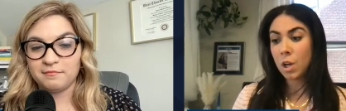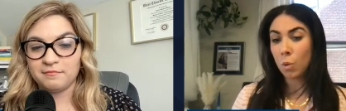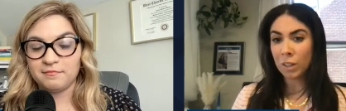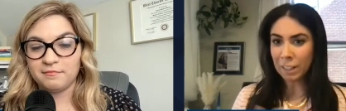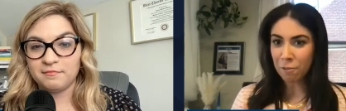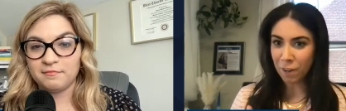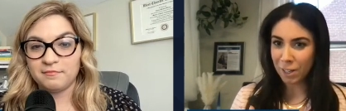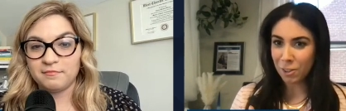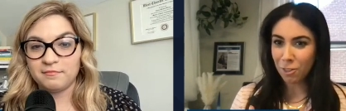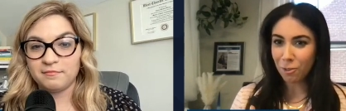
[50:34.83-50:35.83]
Speaker 1: really
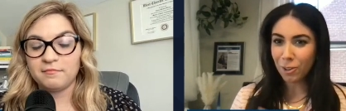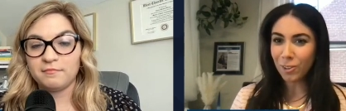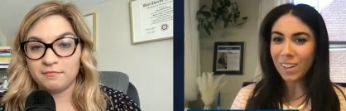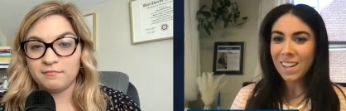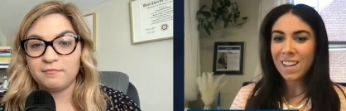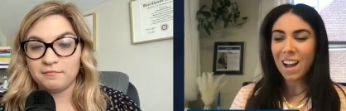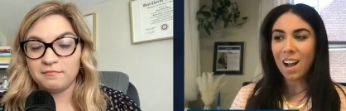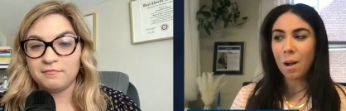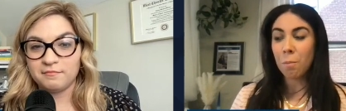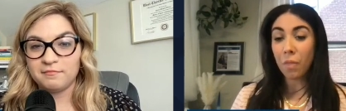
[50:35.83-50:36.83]
fight through.
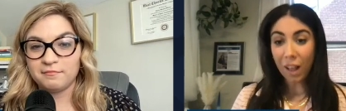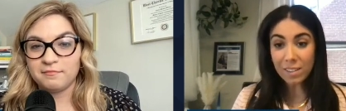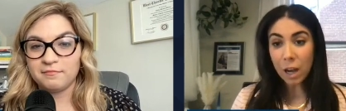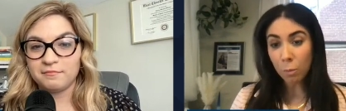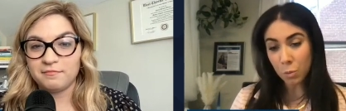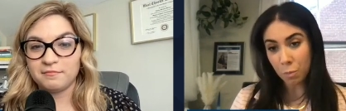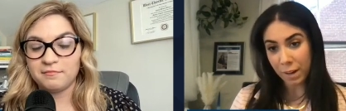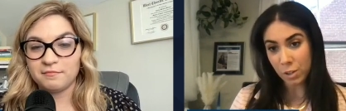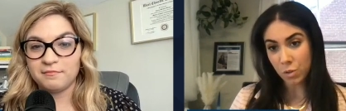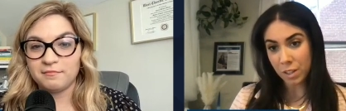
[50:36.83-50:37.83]
But that's helped with my
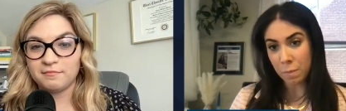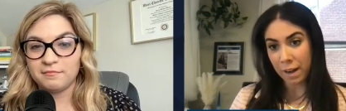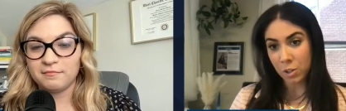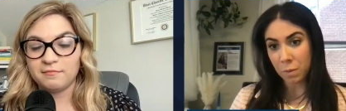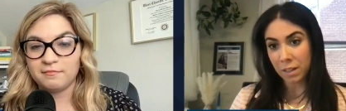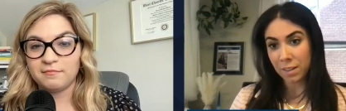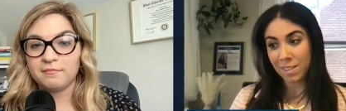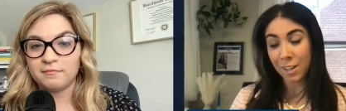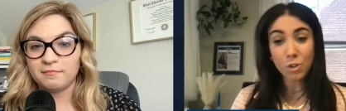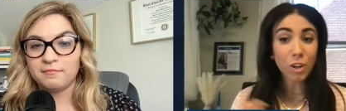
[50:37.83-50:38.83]
stress management, because
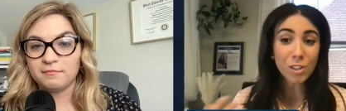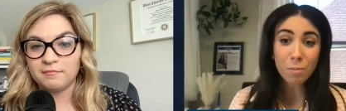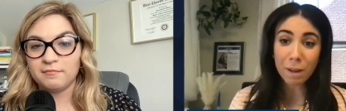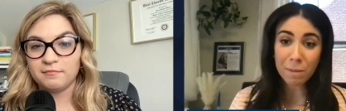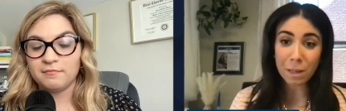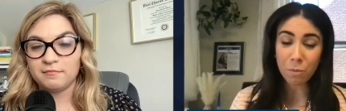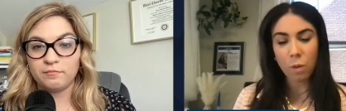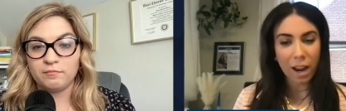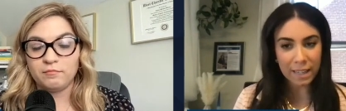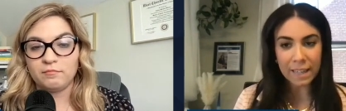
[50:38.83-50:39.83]
I trust my people.
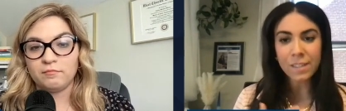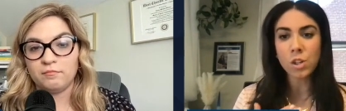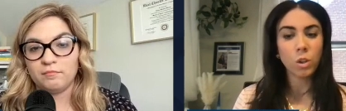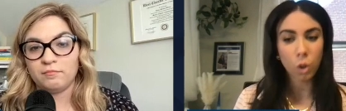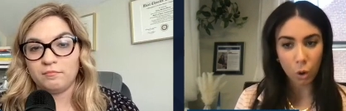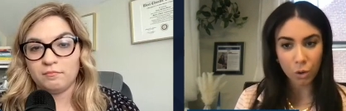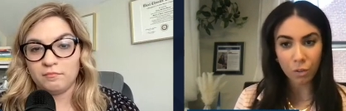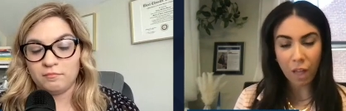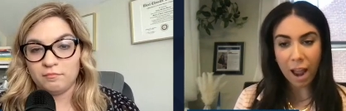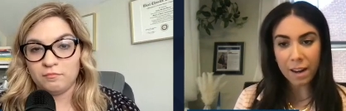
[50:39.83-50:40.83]
I needed to learn
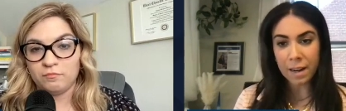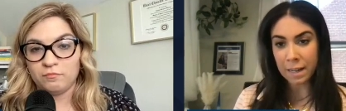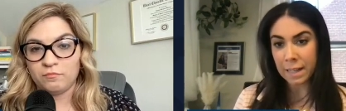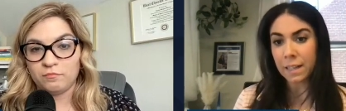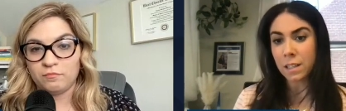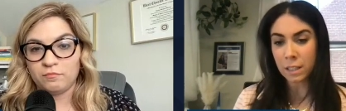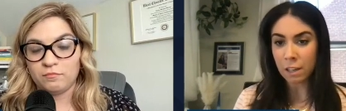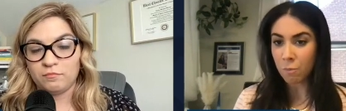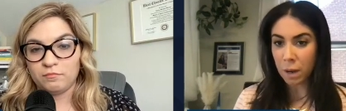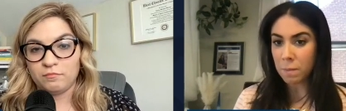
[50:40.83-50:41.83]
that, and I needed to give my